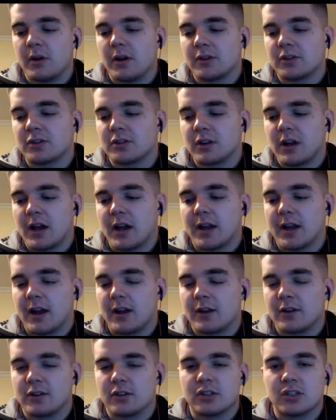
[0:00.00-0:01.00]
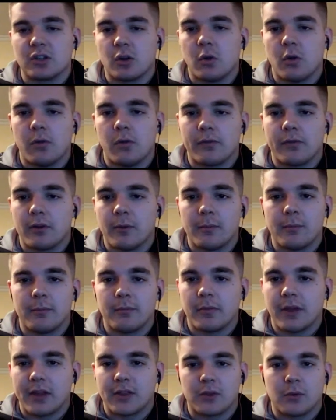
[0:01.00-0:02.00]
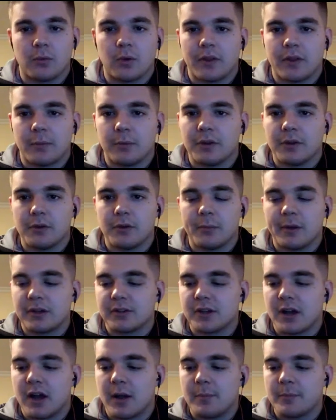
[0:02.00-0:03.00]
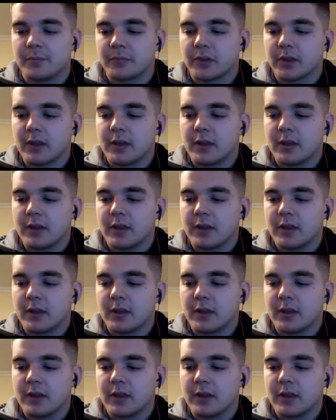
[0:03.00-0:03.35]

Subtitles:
much I kind of just stole from like the one that we do at my job.